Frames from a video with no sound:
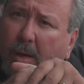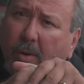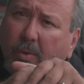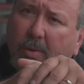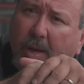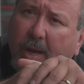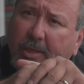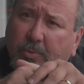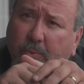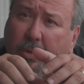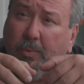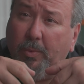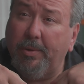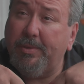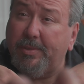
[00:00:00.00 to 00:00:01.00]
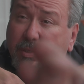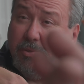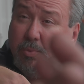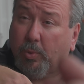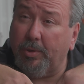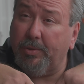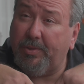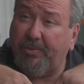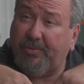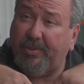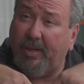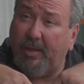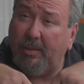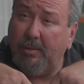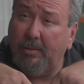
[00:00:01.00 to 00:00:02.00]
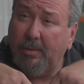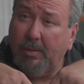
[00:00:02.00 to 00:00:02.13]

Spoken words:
Oh gosh, what is this worth to sell?